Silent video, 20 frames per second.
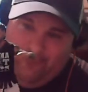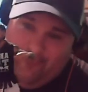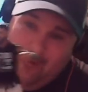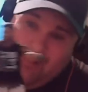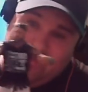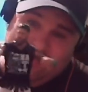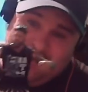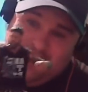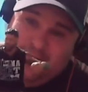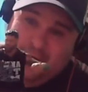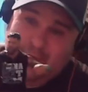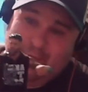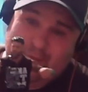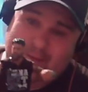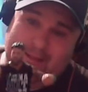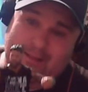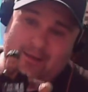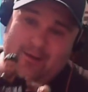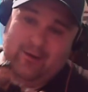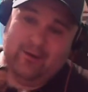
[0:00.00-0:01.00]
that. I think
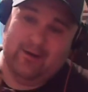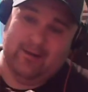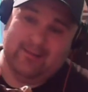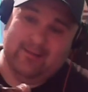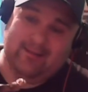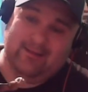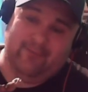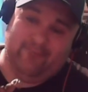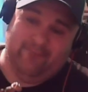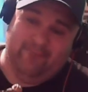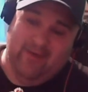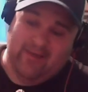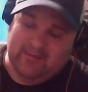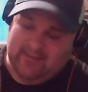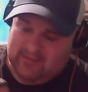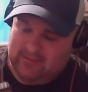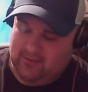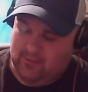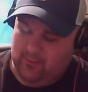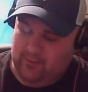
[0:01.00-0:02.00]
that's great. I think the
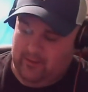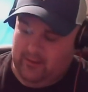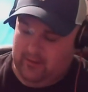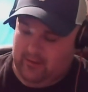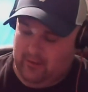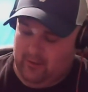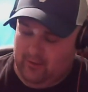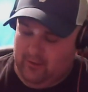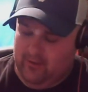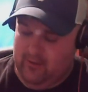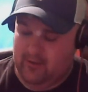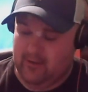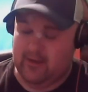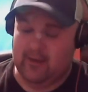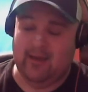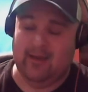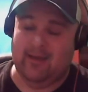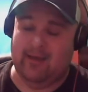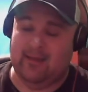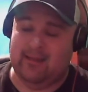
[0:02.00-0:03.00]
phrase look really
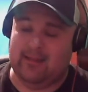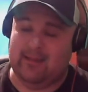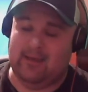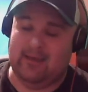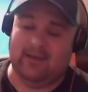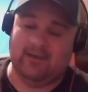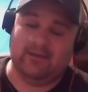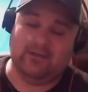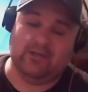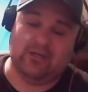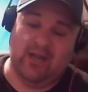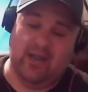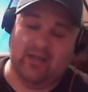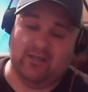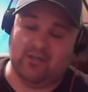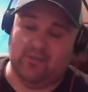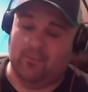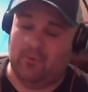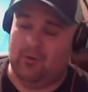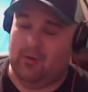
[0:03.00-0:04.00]
good. I think the face is
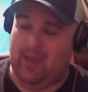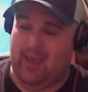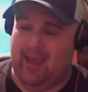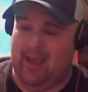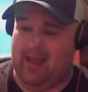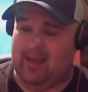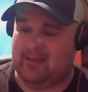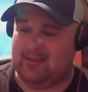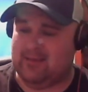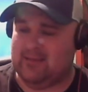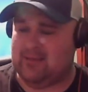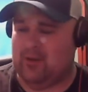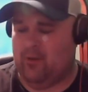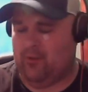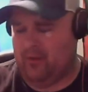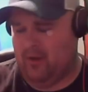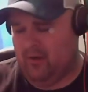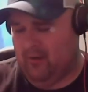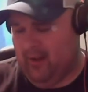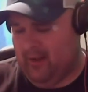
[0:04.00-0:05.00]
really good.
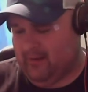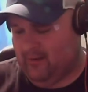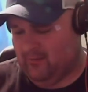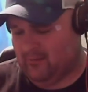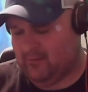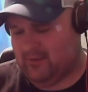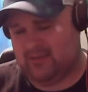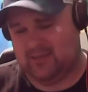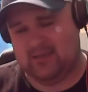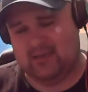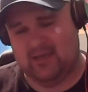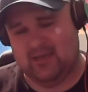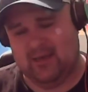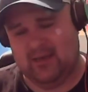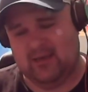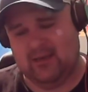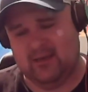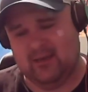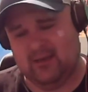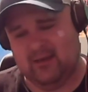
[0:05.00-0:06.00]
The
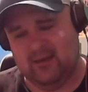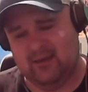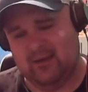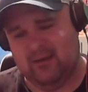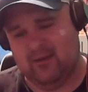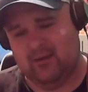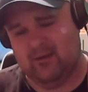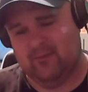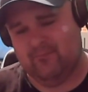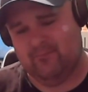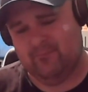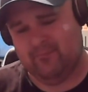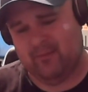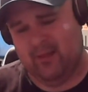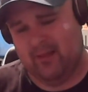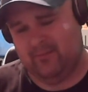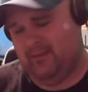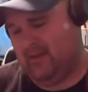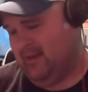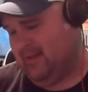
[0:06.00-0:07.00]
interchangeable hands, although
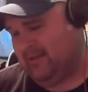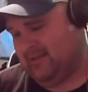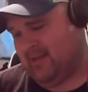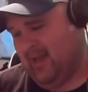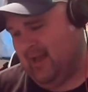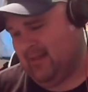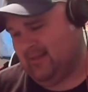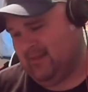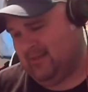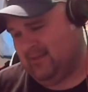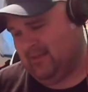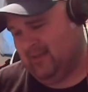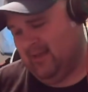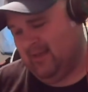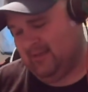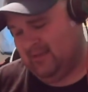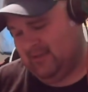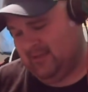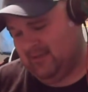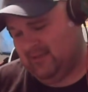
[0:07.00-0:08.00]
I don't see...
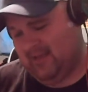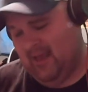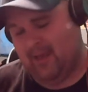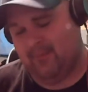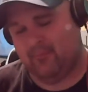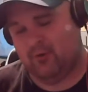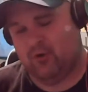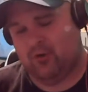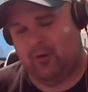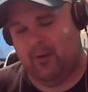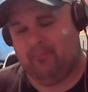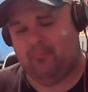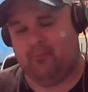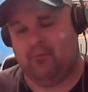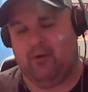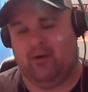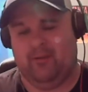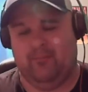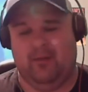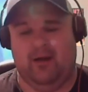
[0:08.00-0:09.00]
I mean,
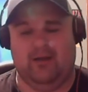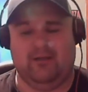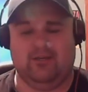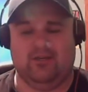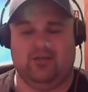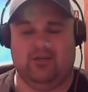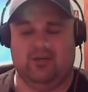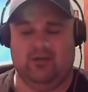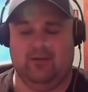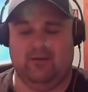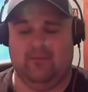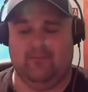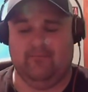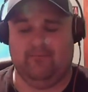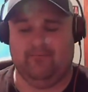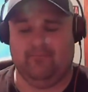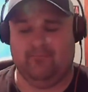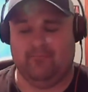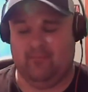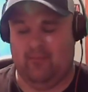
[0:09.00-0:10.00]
he's got this... It's the
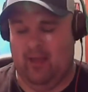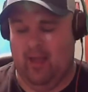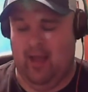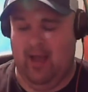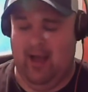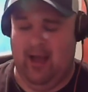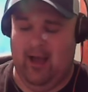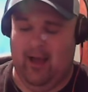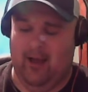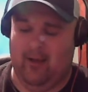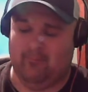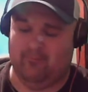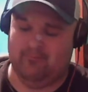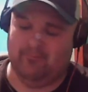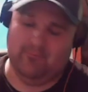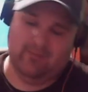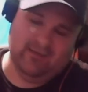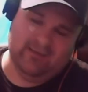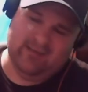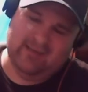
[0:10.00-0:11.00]
same grip, pretty
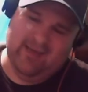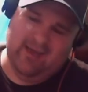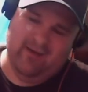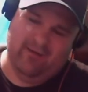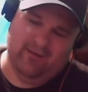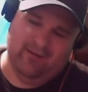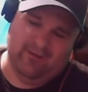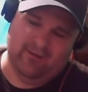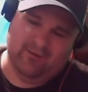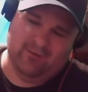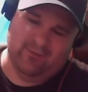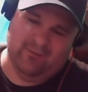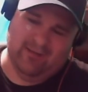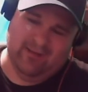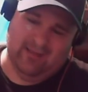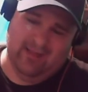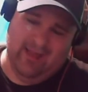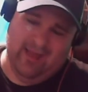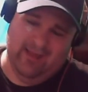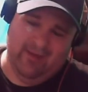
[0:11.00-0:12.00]
much.
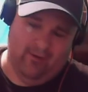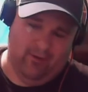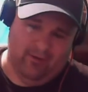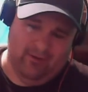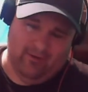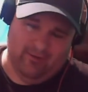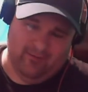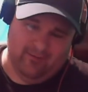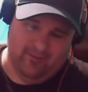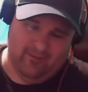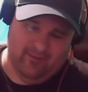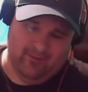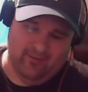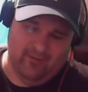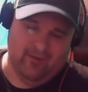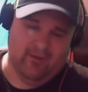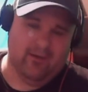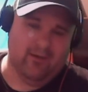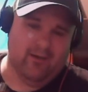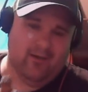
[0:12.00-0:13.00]
Let's
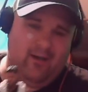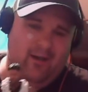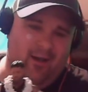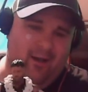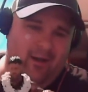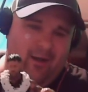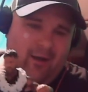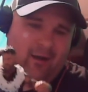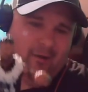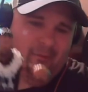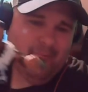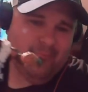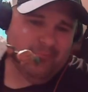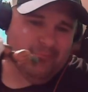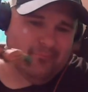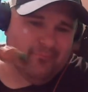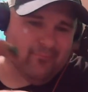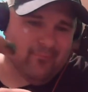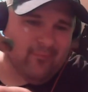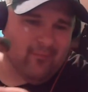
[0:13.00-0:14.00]
see how he looks with the
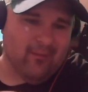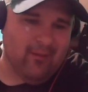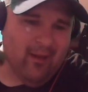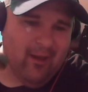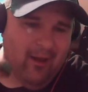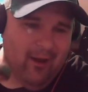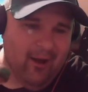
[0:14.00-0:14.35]
lay on.